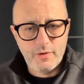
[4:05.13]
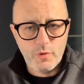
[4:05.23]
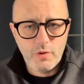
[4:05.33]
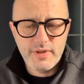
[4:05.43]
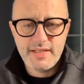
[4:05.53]

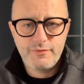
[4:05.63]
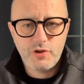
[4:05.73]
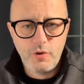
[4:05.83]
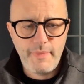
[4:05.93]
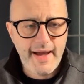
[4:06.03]
we always have to
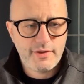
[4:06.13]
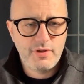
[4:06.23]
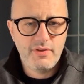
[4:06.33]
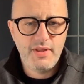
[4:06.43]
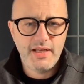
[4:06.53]
go back to
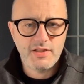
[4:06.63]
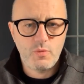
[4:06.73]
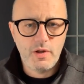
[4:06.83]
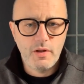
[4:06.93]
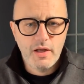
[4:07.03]
the thing is,
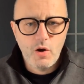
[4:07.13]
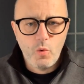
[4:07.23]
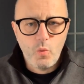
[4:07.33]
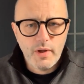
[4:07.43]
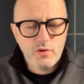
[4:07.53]
well,
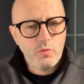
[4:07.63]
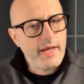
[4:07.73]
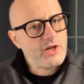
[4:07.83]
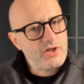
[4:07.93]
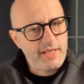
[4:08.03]
what do we
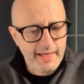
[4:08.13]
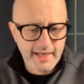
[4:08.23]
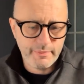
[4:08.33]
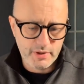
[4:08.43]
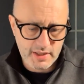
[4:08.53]
actually like
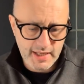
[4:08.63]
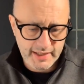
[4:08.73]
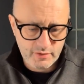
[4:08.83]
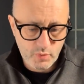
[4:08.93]
about light?